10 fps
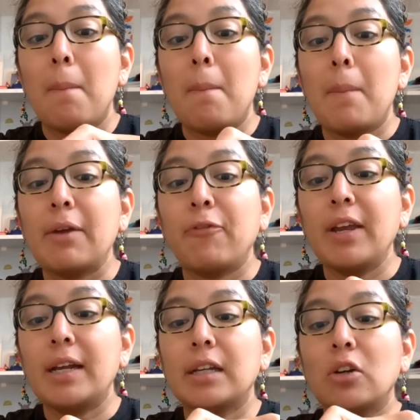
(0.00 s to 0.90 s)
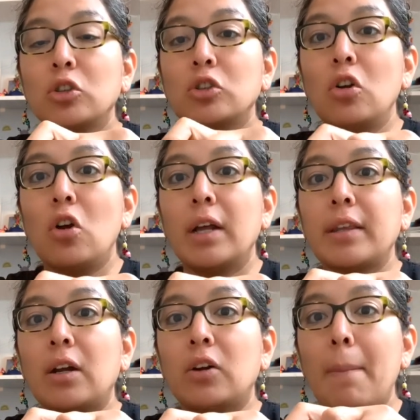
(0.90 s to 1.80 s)
my fingers are not so long
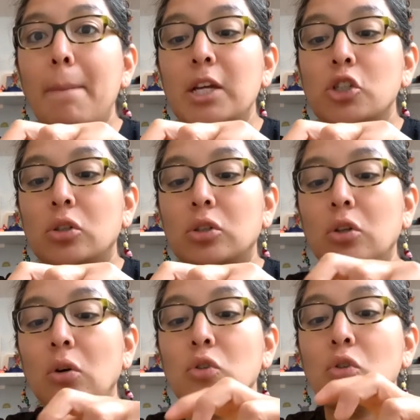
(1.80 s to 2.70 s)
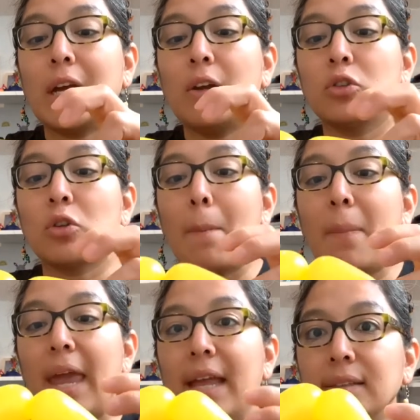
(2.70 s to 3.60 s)
that I'm going to measure. So you can also
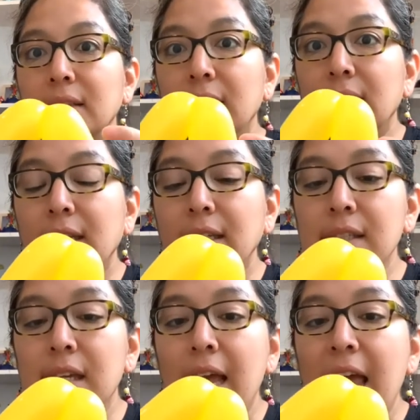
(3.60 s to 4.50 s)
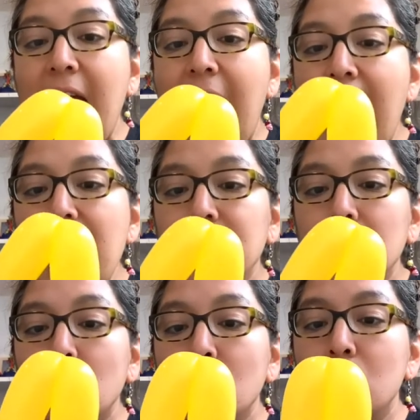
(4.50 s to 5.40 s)
bend this.
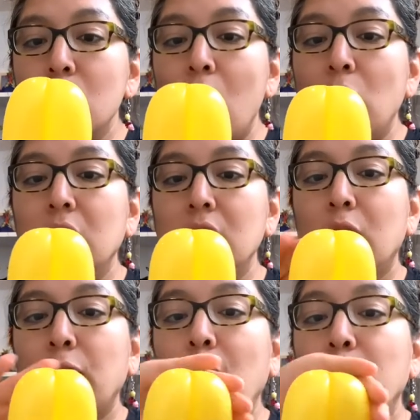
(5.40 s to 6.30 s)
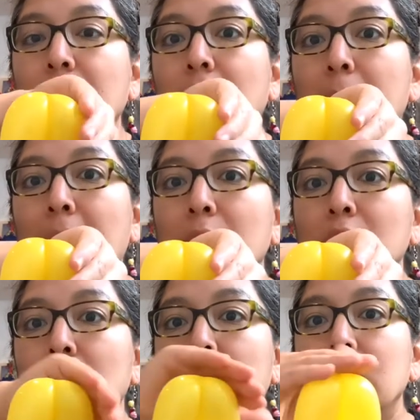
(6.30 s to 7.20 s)
And you know this is four-finger bubble.
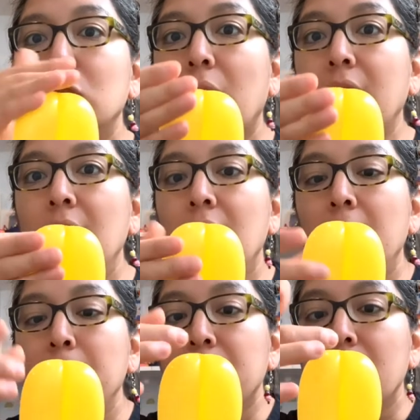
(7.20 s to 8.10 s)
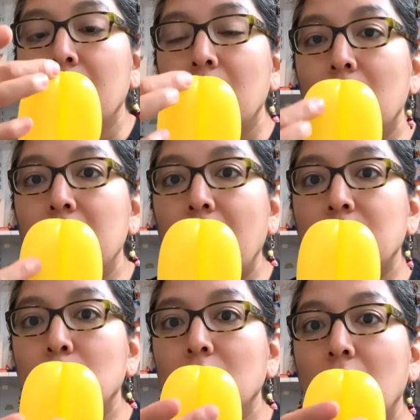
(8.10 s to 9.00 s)
So this one,
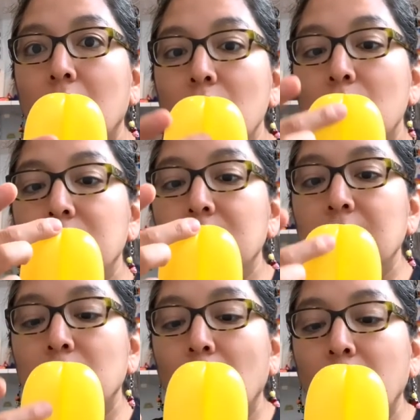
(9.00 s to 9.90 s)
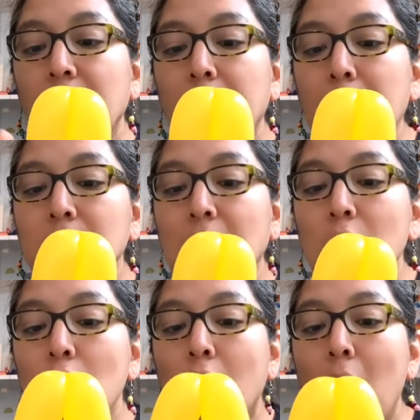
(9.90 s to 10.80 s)
next to the other, you will see is four-finger bubbles.
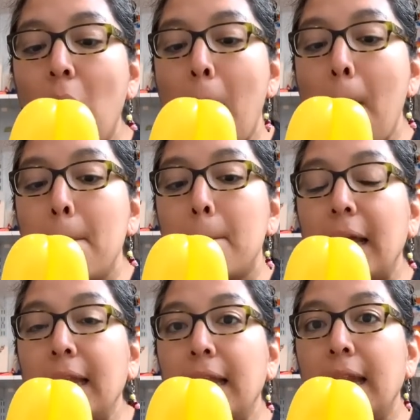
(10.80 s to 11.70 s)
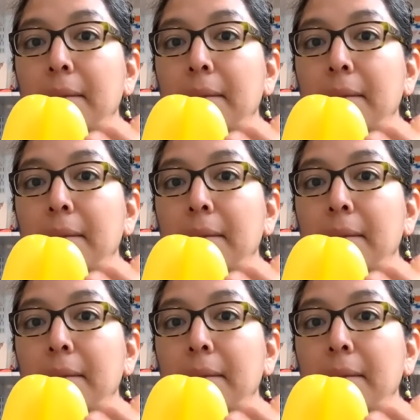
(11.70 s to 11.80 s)
And look, my,